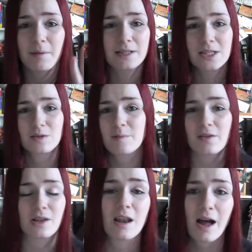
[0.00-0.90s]
because it was
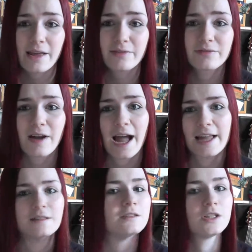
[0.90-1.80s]
about the life
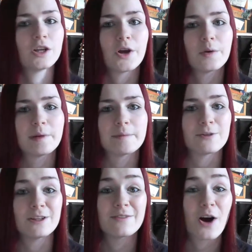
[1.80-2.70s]
and, you know,
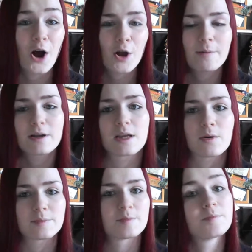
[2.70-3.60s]
people who live at home, because I
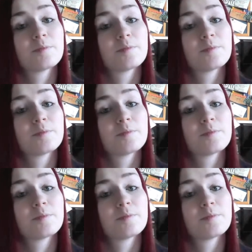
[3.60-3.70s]
was